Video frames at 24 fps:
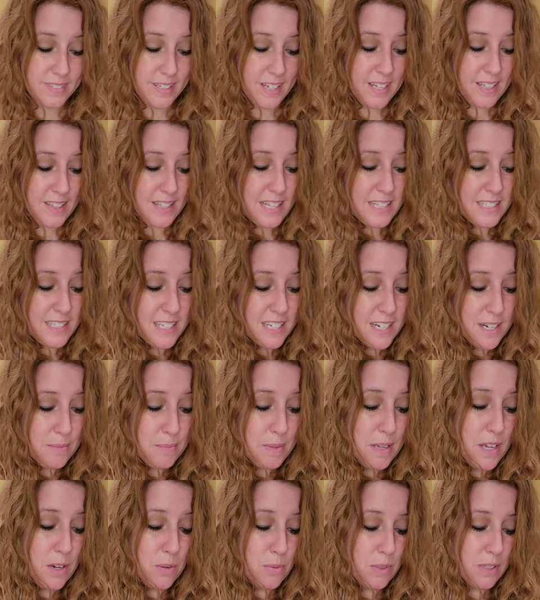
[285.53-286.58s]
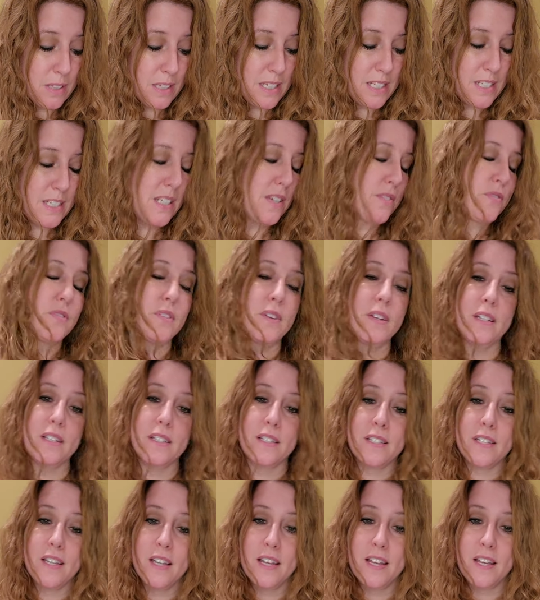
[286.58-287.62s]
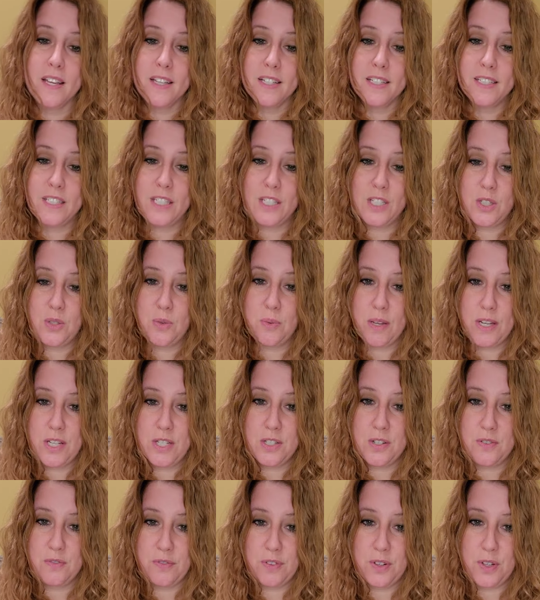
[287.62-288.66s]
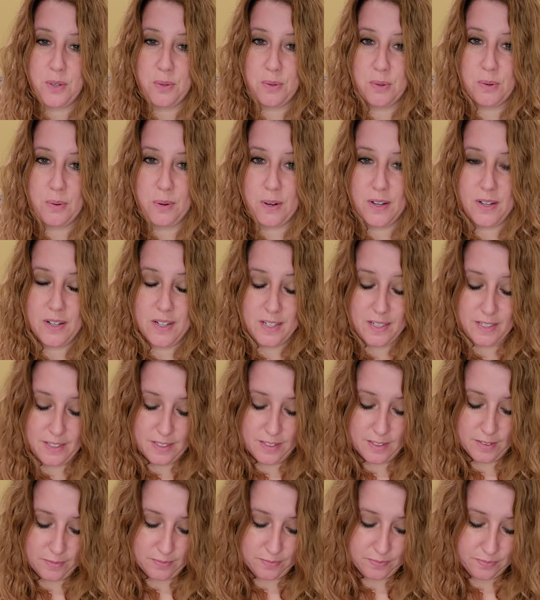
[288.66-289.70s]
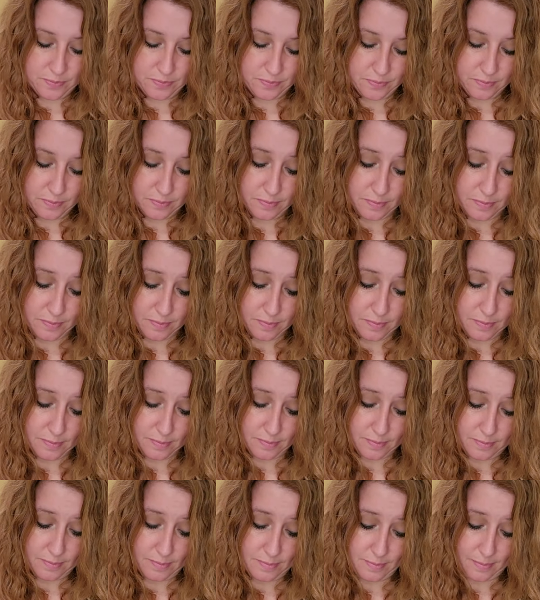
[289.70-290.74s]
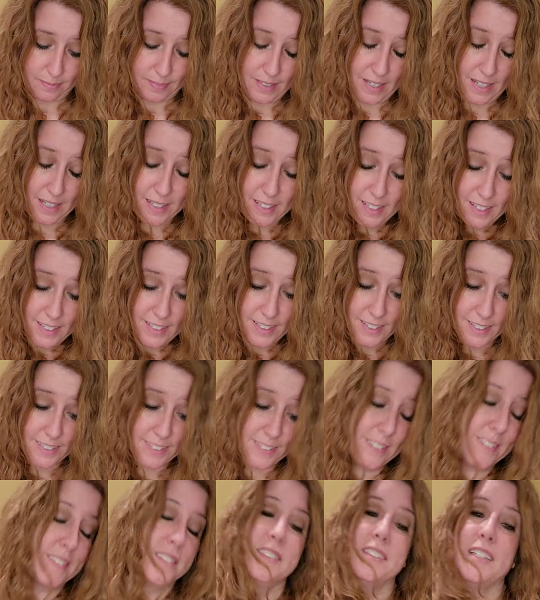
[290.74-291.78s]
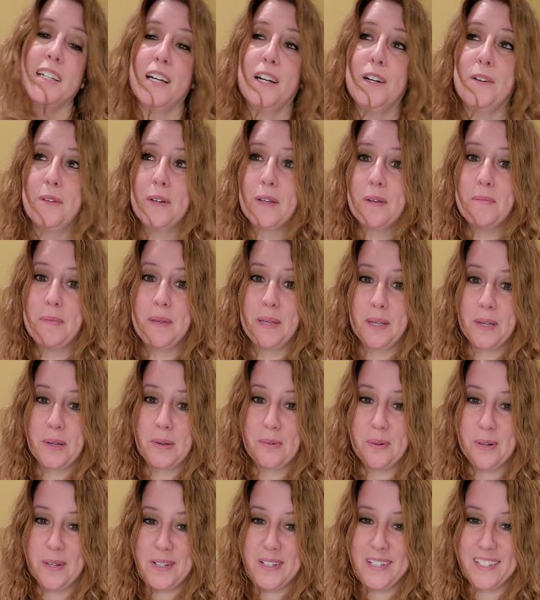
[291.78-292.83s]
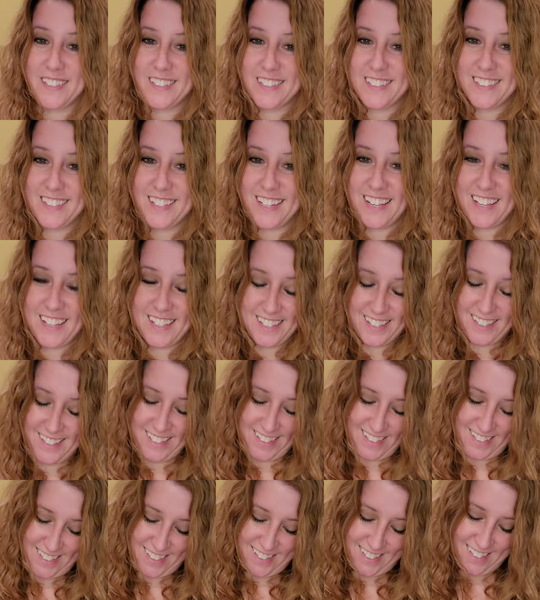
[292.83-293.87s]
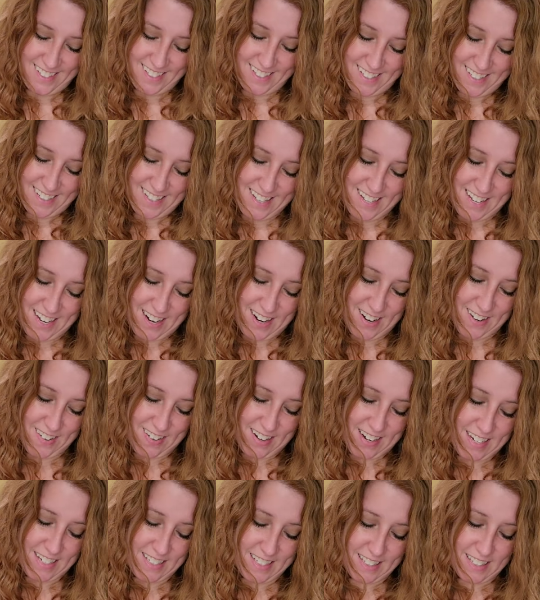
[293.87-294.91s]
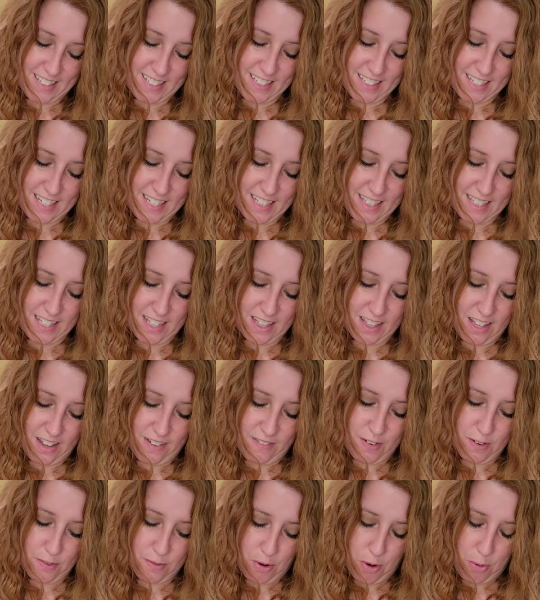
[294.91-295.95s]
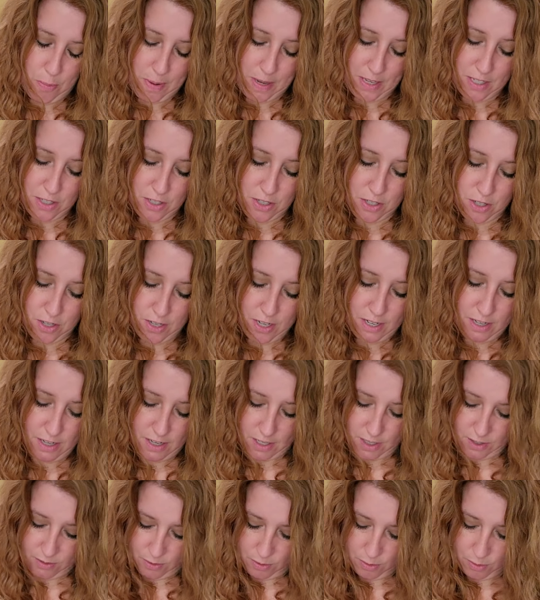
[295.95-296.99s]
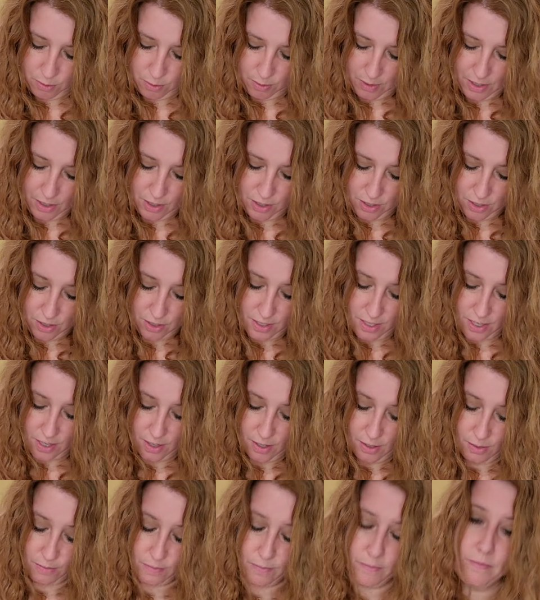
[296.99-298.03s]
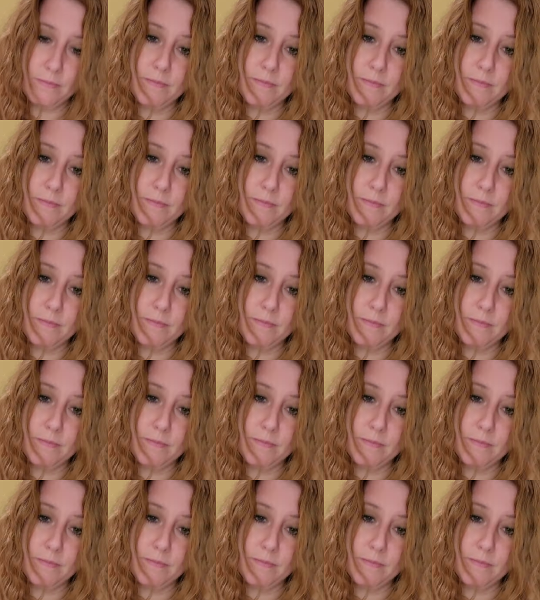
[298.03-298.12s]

And that's going to be a really different situation for you, Aquarius. I like it. I want to be an Aquarius today. All right, let's get the Love and Romance Journey cards from Queen Sugar Tarot.